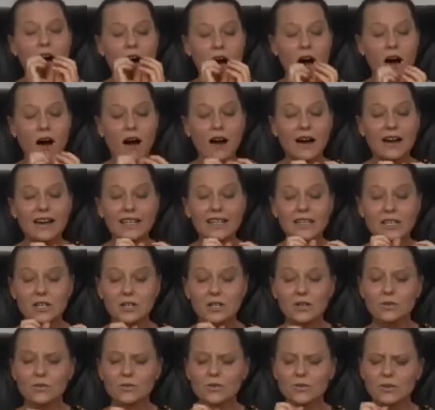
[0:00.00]
Are
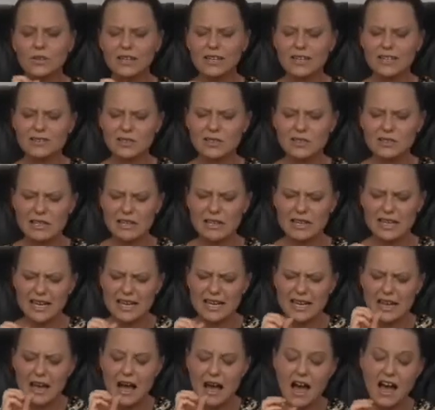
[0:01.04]
you
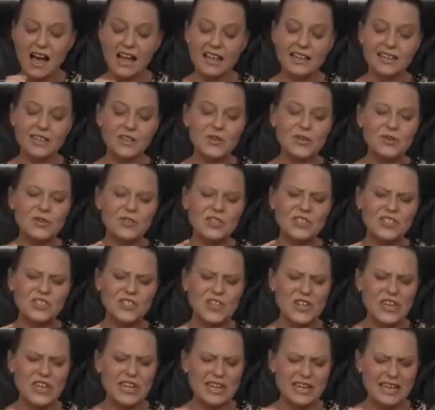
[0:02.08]
listening? Are you
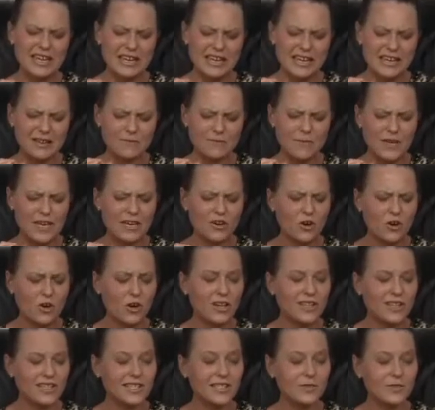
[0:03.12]
seeing?
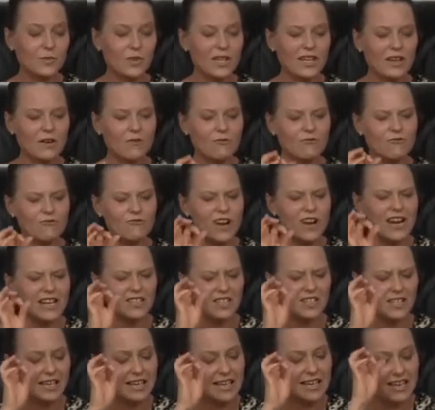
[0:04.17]
Because we are
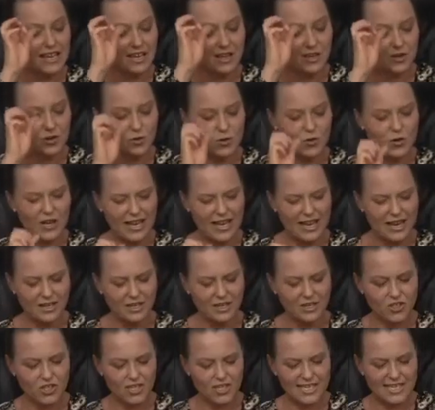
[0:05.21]
rattling your
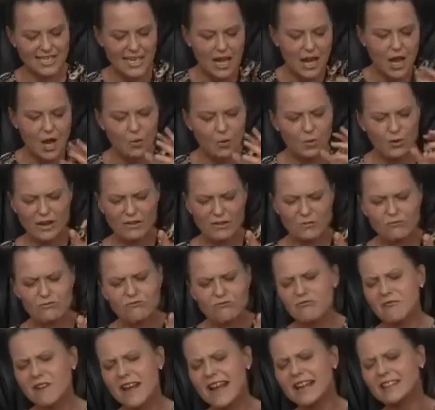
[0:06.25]
energies. We're
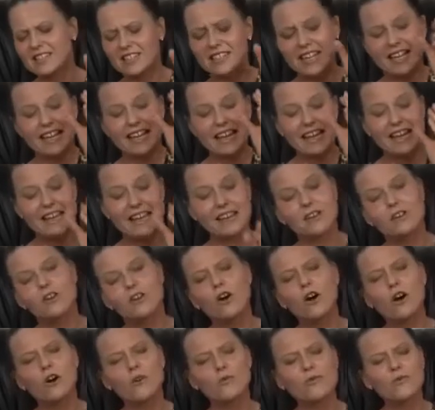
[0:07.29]
rattling
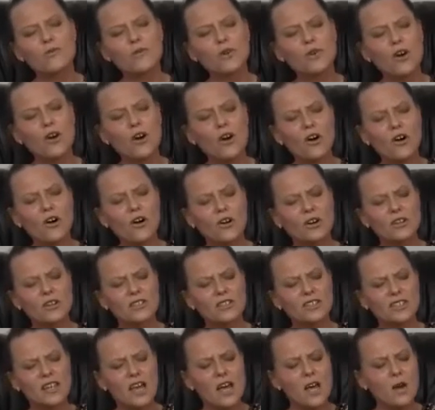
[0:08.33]
your
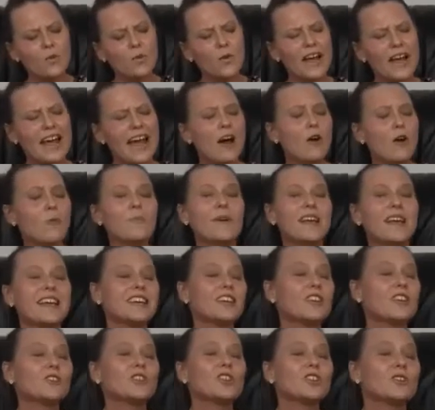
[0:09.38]
thoughts. We're
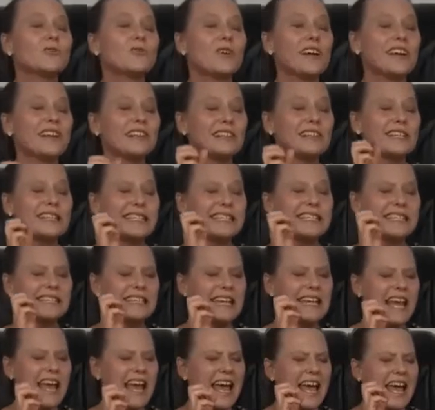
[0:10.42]
helping you to
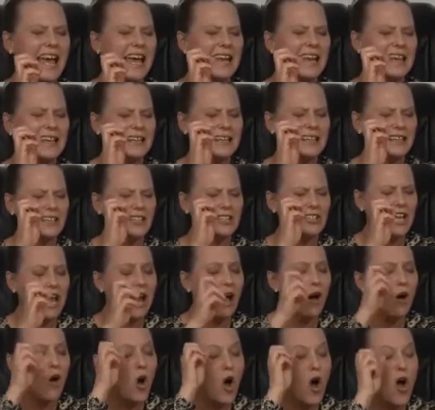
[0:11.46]
understand
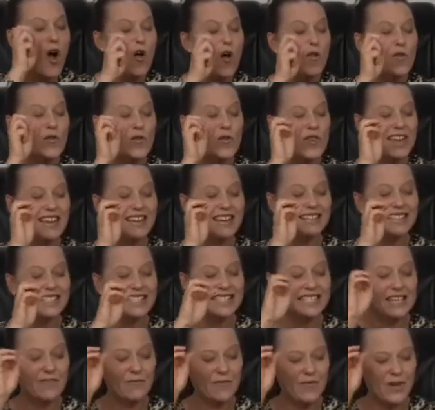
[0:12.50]
how all
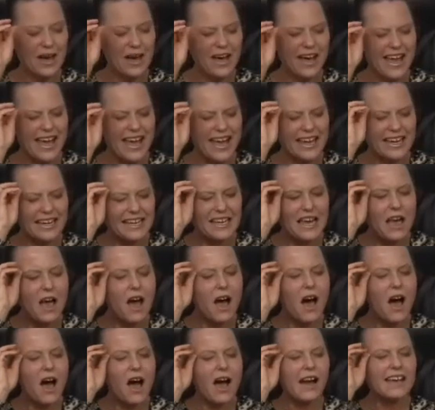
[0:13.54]
things divine
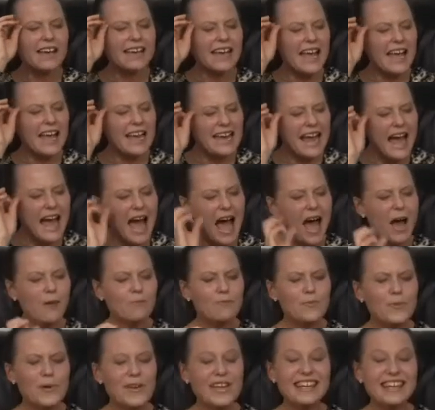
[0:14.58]
can
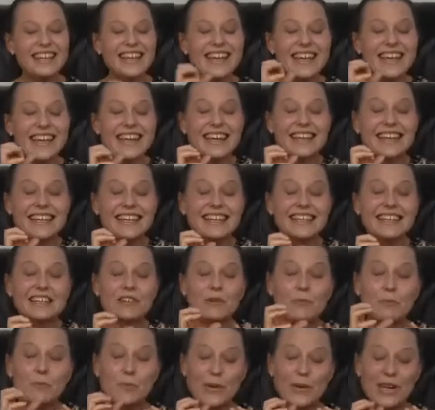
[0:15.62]
happen in a
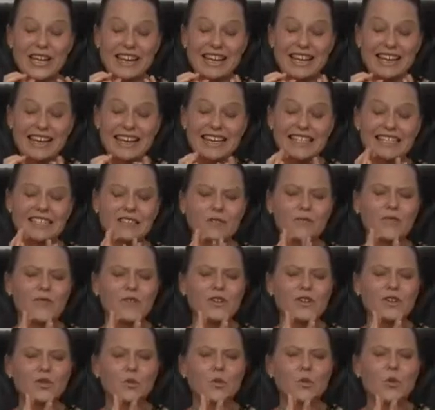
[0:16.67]
completely
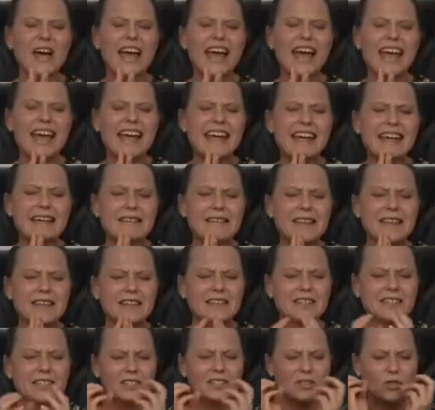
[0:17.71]
different way
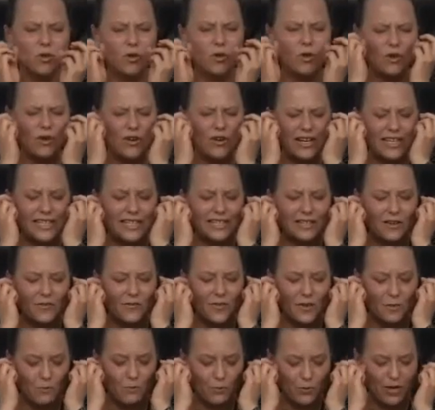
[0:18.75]
than the stories
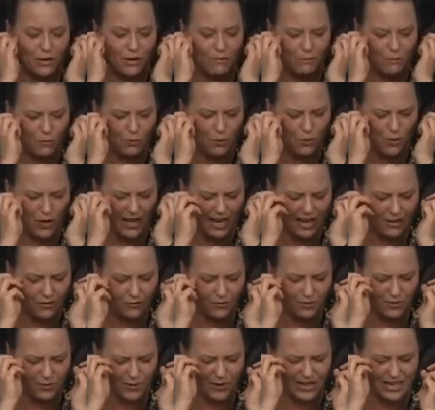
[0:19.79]
of the people
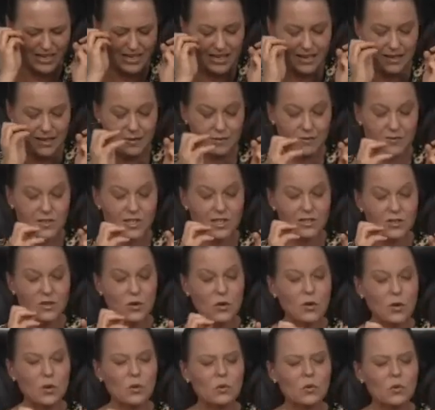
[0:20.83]
have believed it
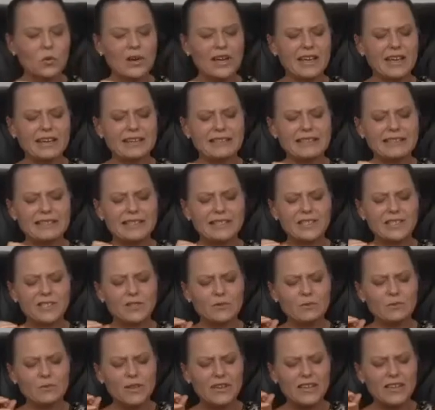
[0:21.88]
always
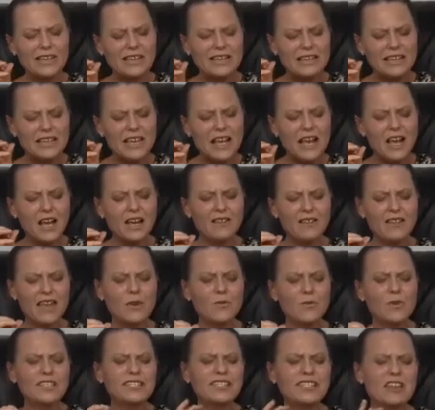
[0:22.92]
to be.
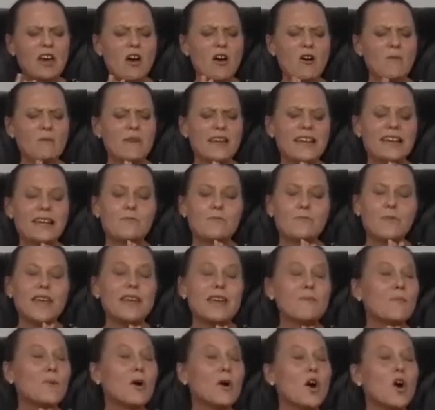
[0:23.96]
There were so many
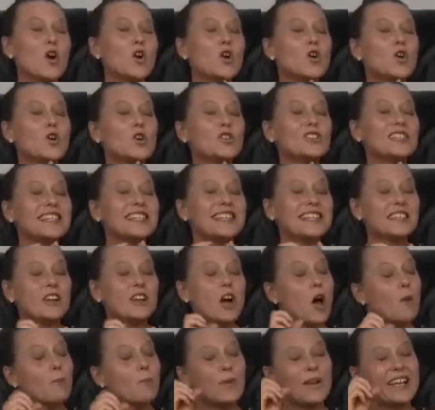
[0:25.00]
people who did
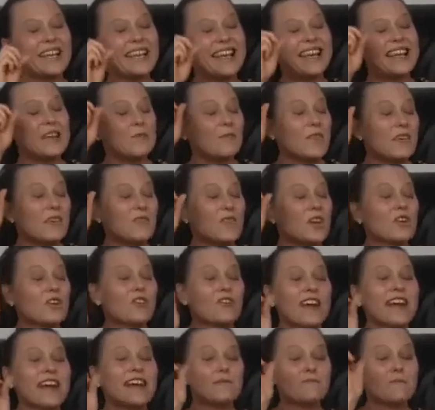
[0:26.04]
not believe that
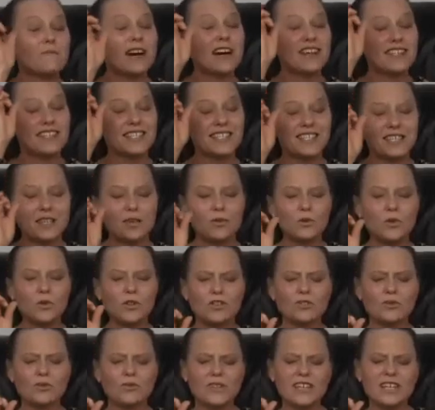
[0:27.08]
the great master
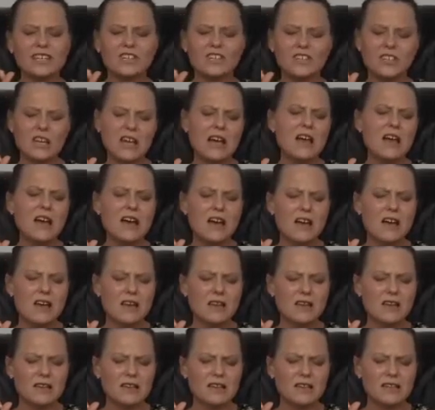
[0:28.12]
would
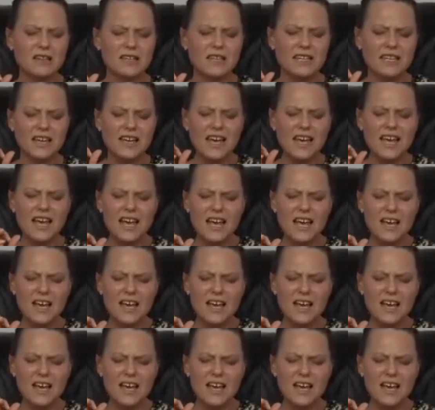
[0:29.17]
return.